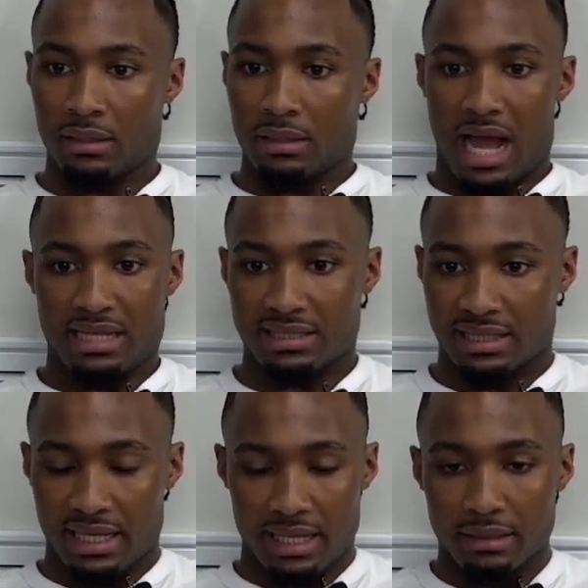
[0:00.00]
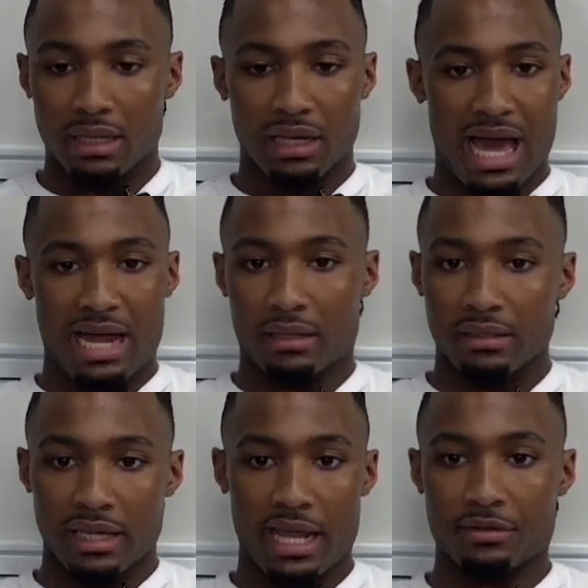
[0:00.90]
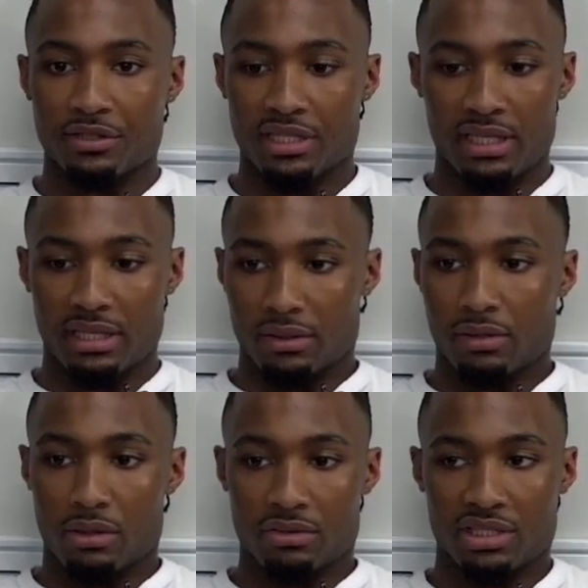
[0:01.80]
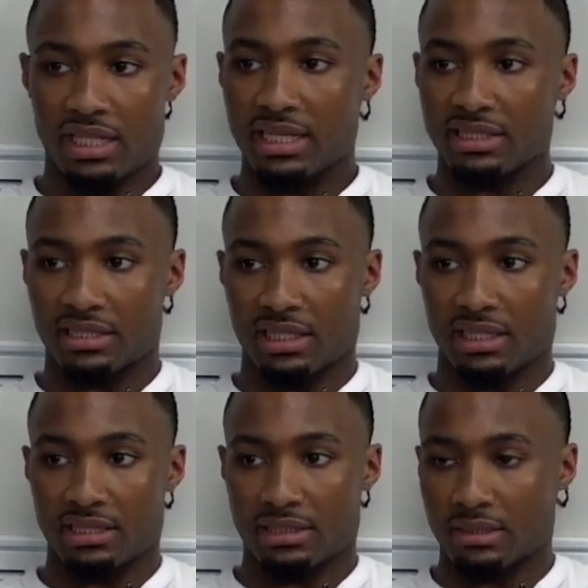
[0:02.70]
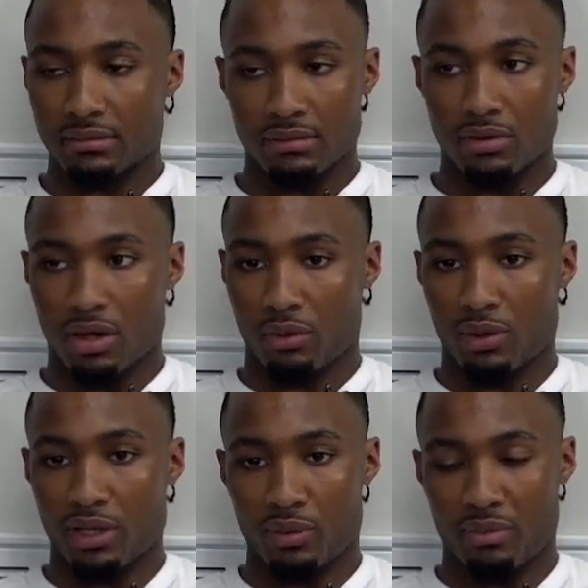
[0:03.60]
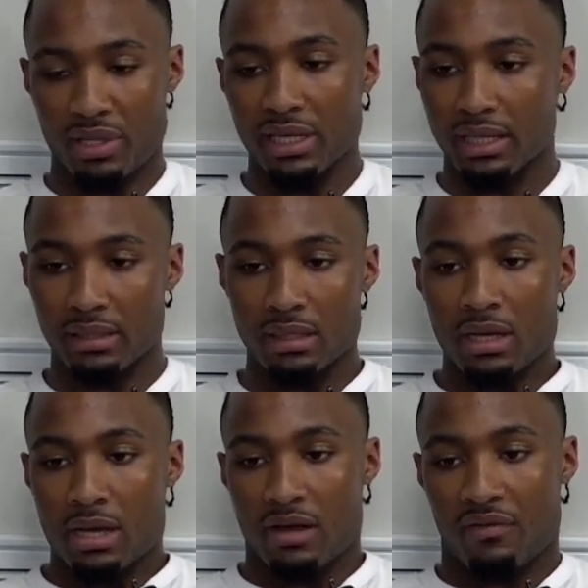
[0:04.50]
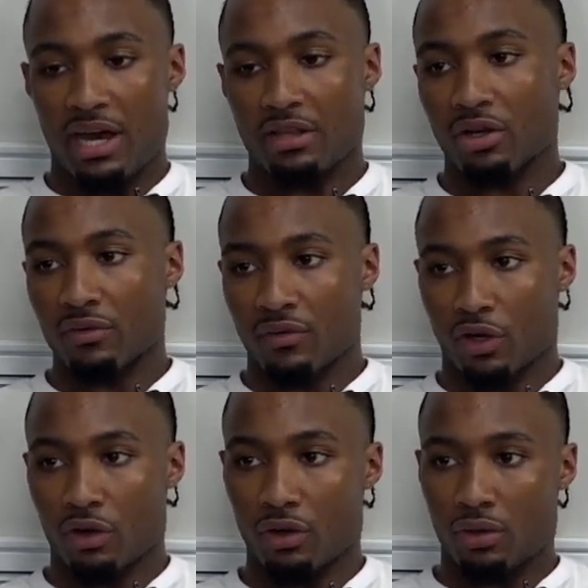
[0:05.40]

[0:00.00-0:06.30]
I just get a lot of energy, and she's just, with being a father of a girl,